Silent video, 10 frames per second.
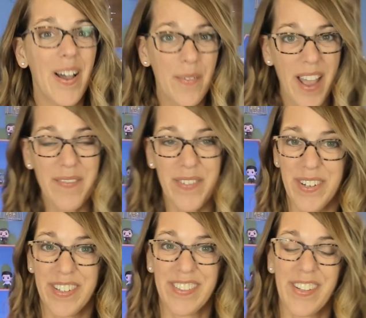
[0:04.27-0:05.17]

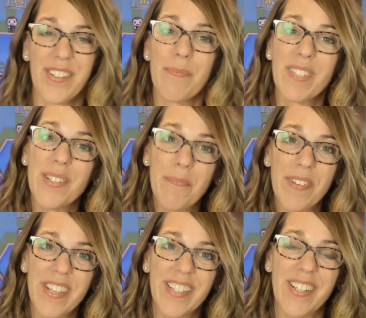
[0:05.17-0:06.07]
However, there are some
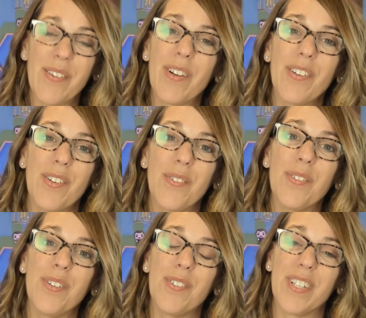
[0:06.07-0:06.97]
simple things that you can
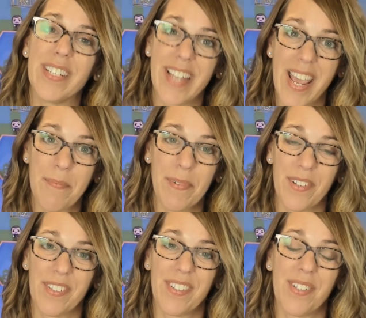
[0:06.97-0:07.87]
do using
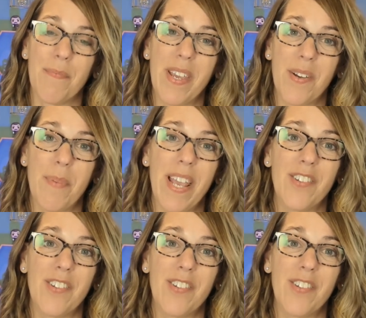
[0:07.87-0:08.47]
tables to make your